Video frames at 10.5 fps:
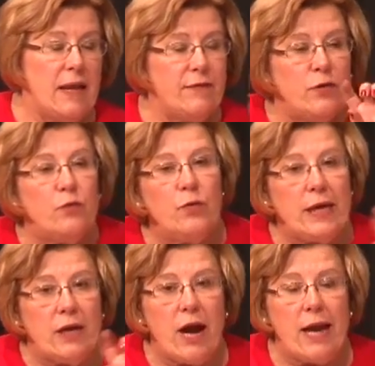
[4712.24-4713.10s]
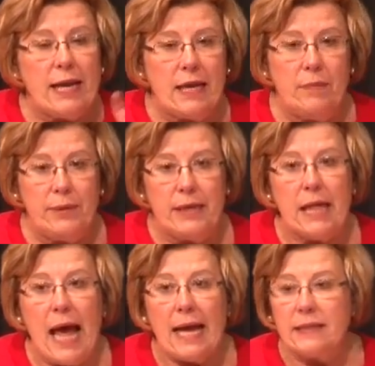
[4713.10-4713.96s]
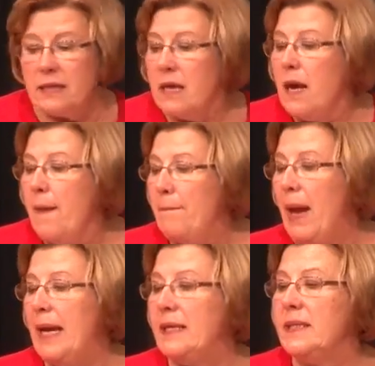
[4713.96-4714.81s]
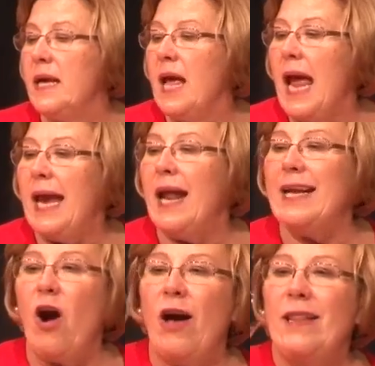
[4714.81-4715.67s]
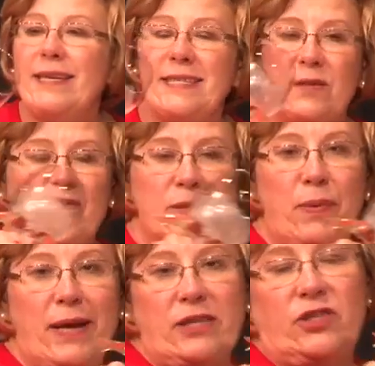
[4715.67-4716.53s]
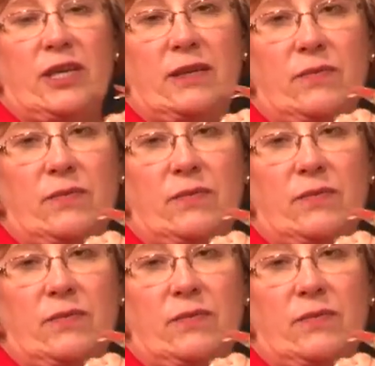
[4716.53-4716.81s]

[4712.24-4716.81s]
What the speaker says: if you read on it, can be glass paint. And all I did was sponge it